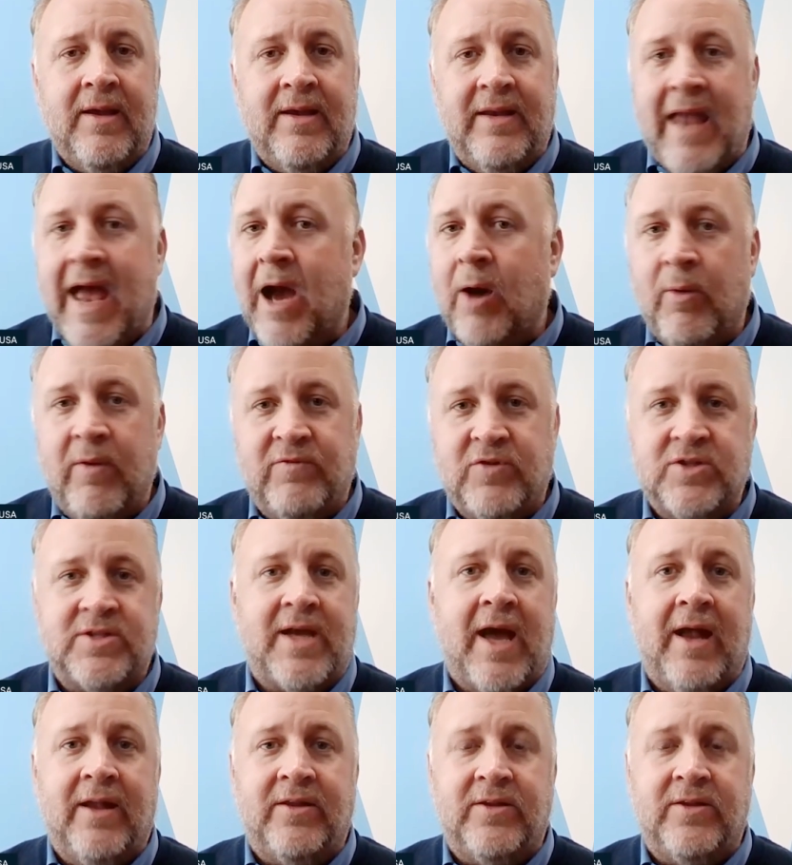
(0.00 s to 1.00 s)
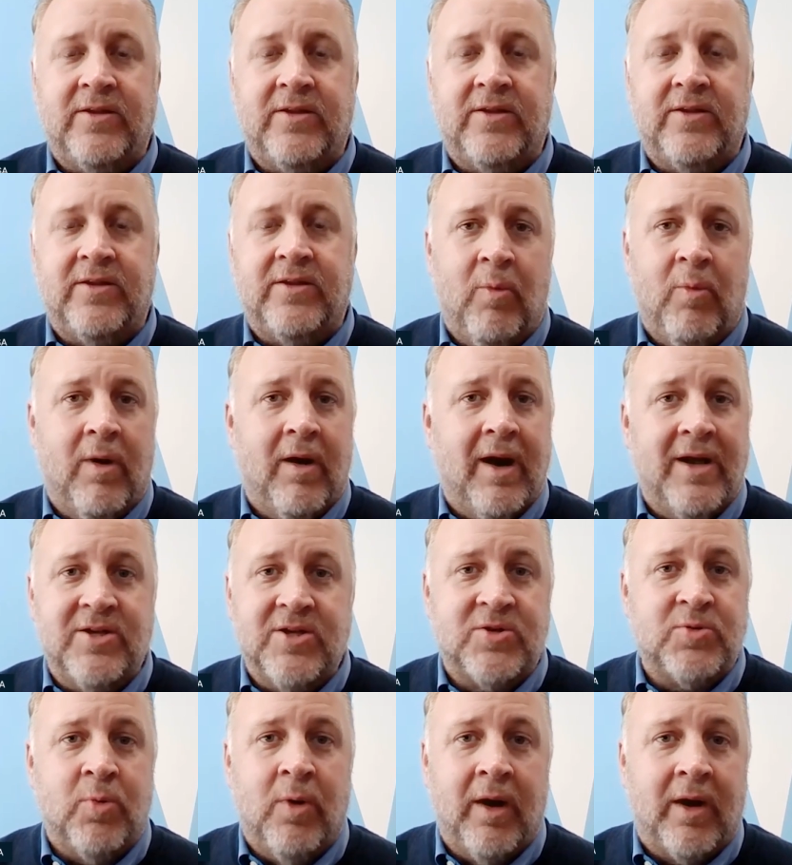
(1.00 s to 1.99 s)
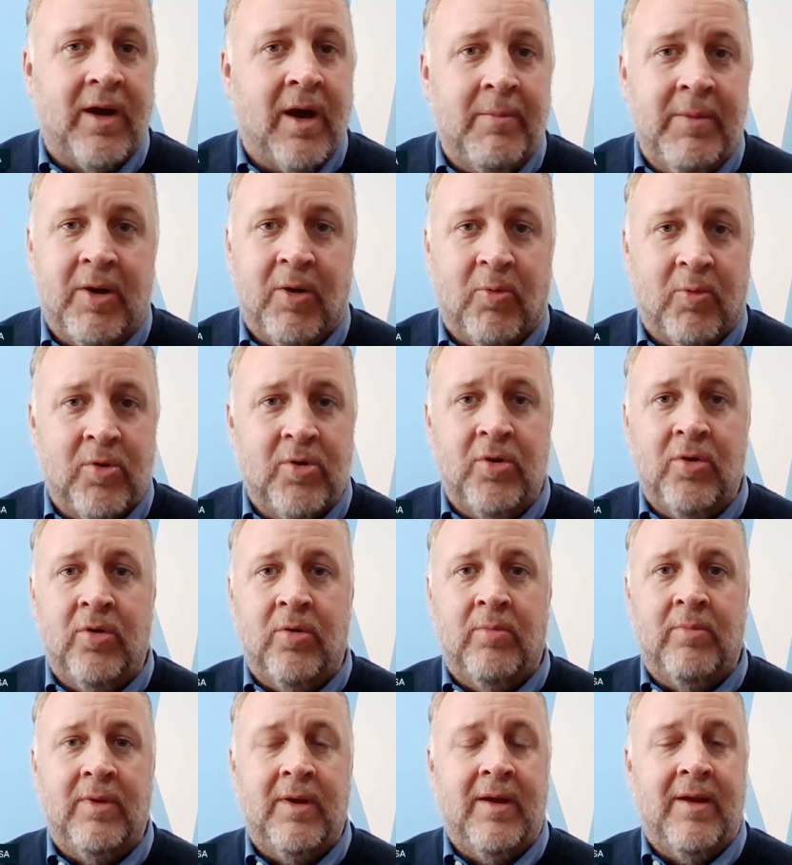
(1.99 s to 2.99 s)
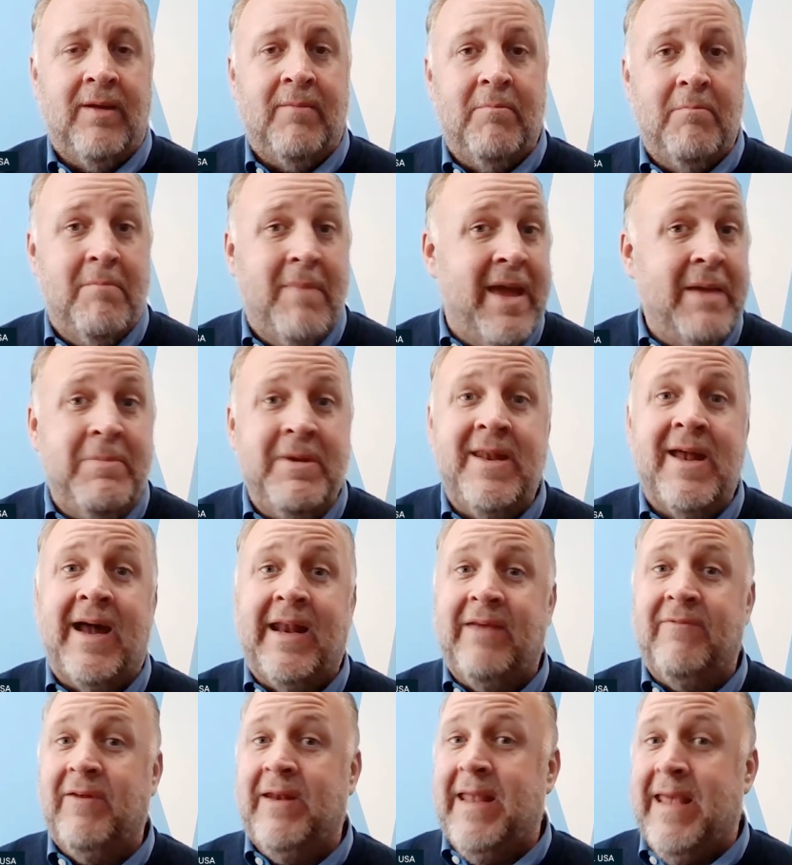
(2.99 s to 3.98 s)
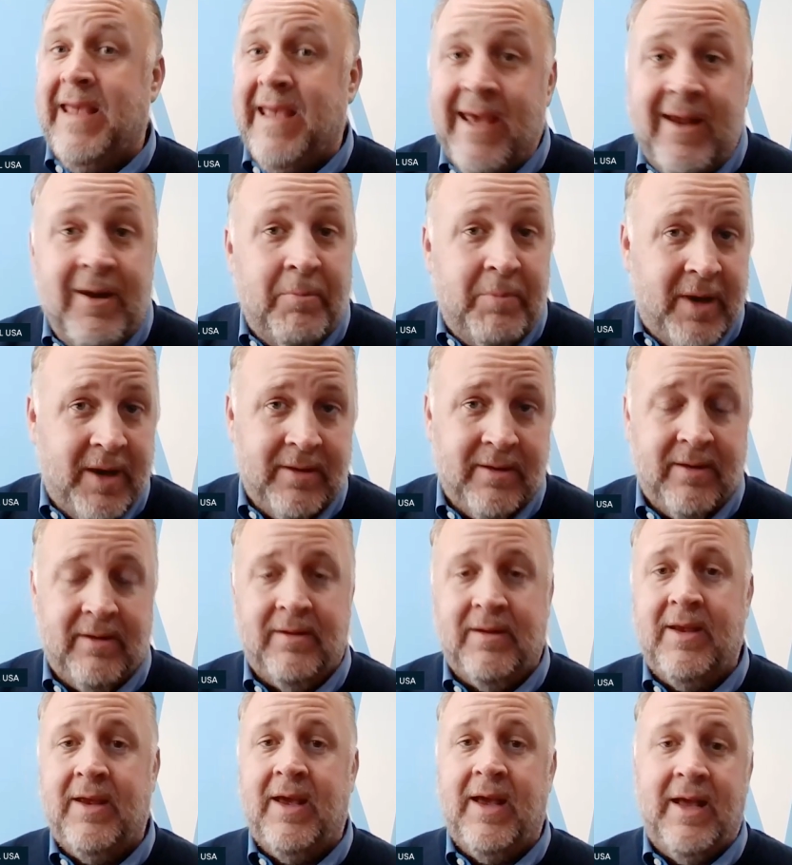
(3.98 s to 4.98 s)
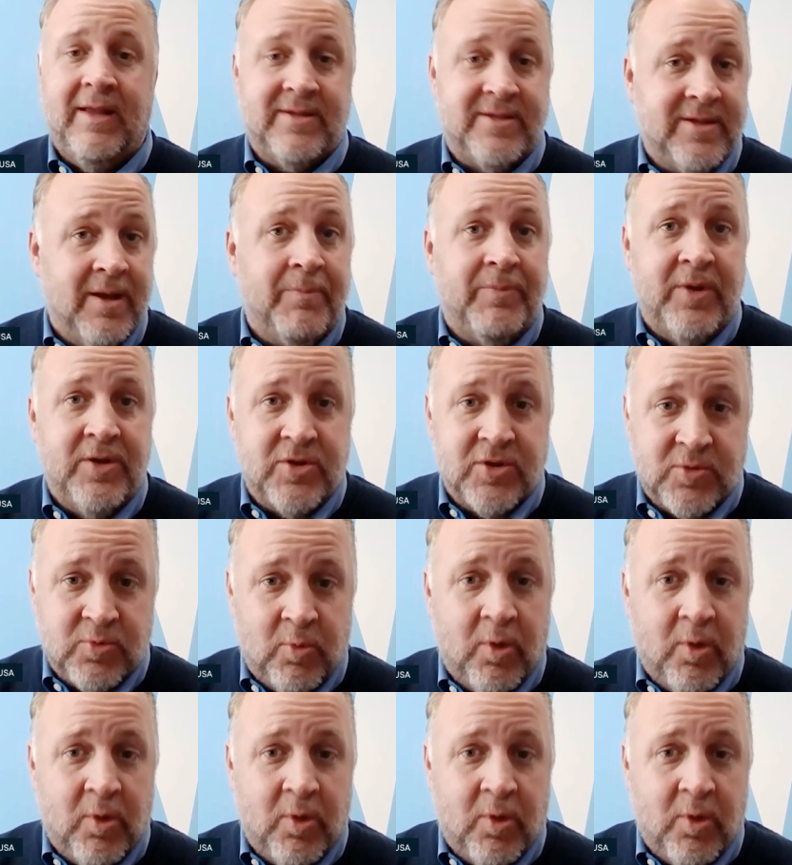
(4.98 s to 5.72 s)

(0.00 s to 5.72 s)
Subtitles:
Now we've just got to the point where I just want to come in a room, maybe not even hit a button, and something just